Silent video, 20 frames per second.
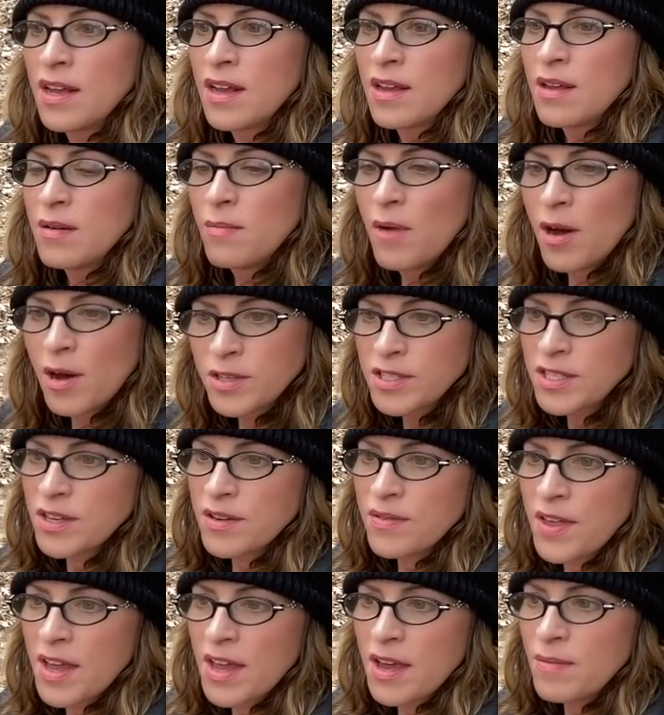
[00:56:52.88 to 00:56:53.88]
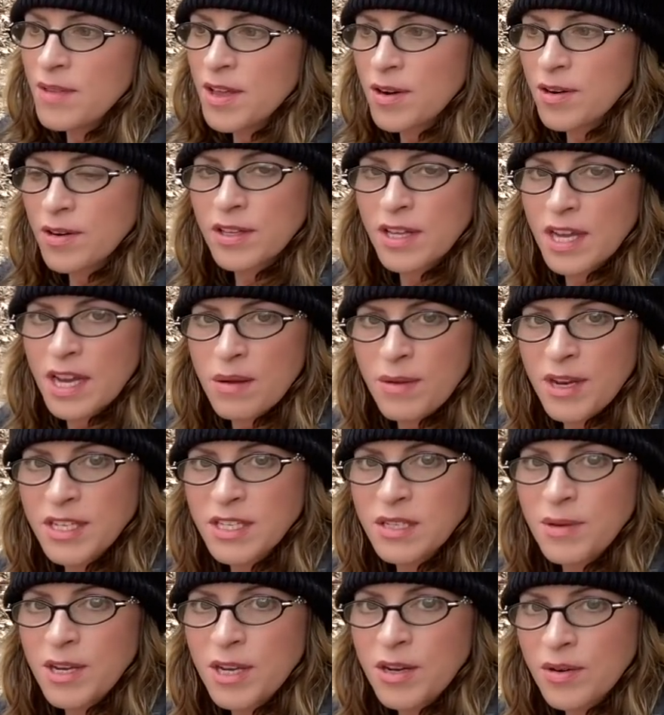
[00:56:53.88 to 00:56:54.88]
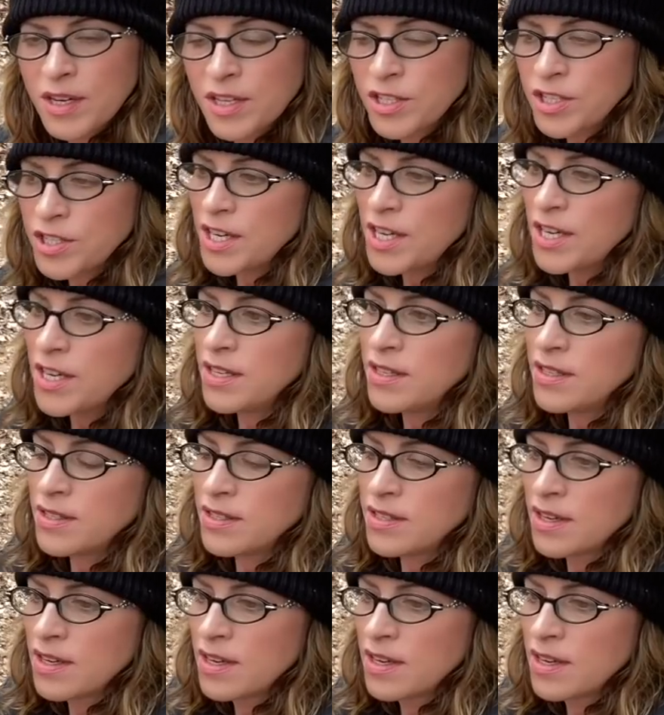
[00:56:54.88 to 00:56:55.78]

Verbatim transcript: most of them that are claiming to be Christians